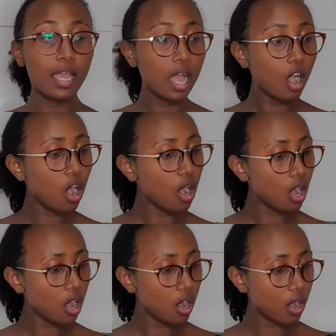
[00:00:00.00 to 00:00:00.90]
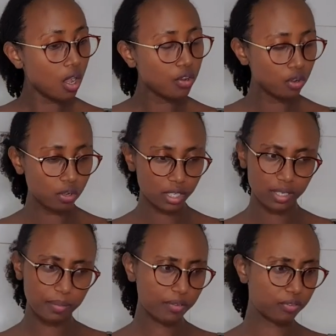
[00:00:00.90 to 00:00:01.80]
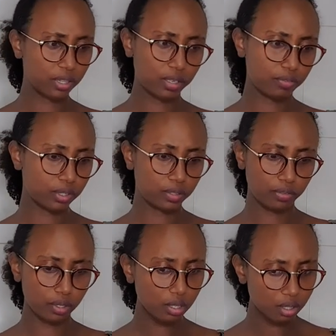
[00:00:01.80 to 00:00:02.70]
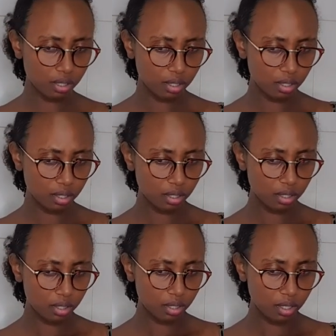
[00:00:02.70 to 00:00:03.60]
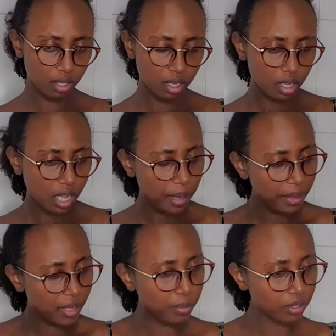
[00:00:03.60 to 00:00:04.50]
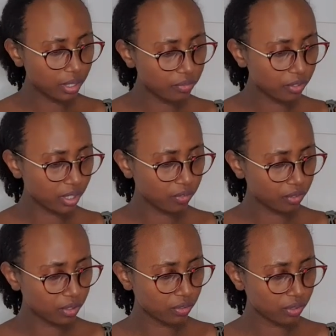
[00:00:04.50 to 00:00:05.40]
Oh no, I didn't buy for $344. And I bought them for $344.